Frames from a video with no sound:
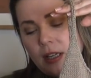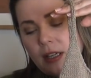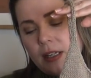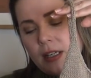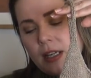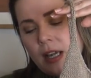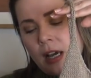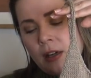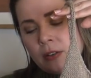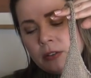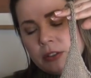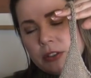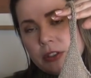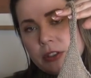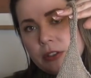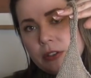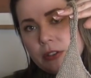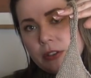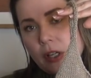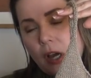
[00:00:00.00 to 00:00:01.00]
down
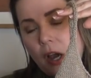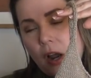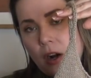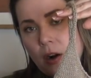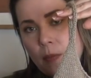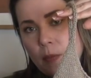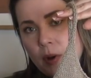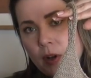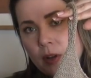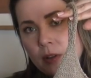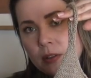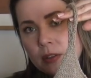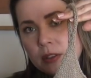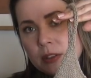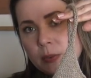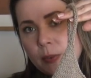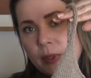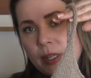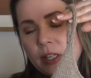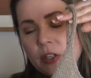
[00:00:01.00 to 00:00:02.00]
to the
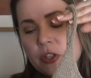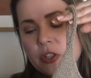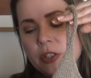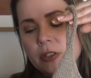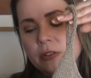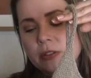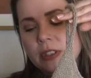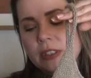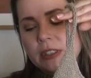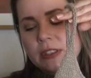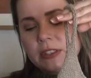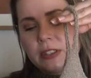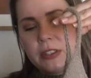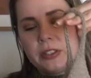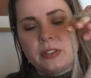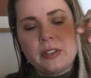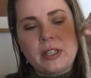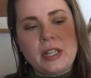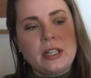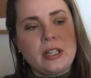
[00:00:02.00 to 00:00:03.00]
armholes when I showed this to
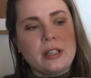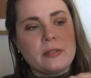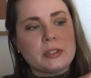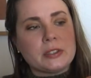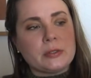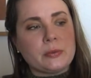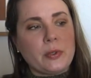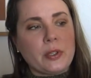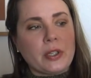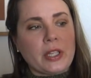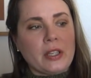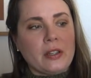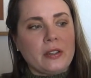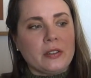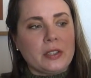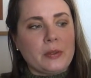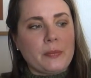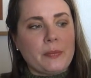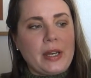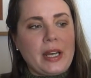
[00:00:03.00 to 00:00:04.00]
you, and I was working
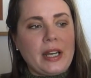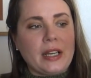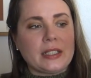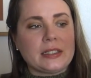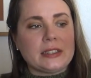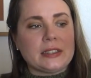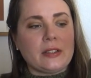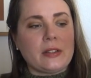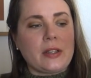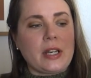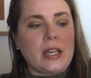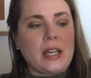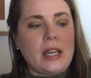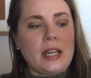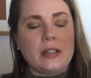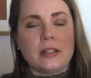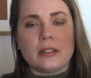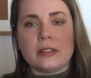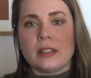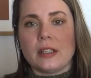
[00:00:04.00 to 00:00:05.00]
on the back, so I
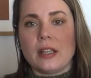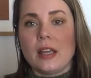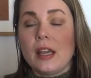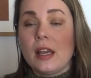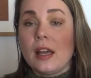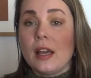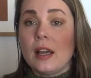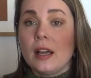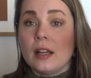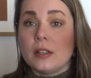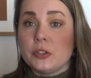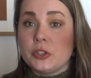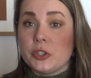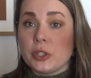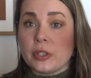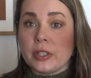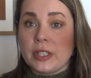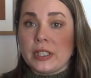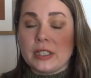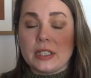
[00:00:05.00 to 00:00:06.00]
hadn't
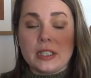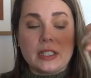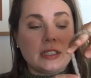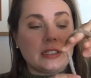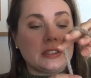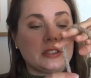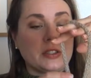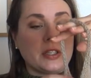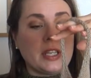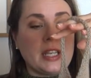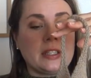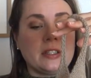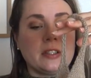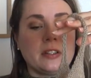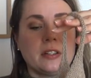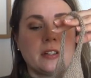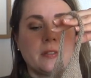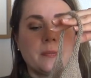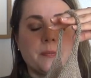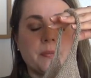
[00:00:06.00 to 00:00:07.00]
joined it
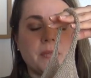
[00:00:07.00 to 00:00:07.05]
together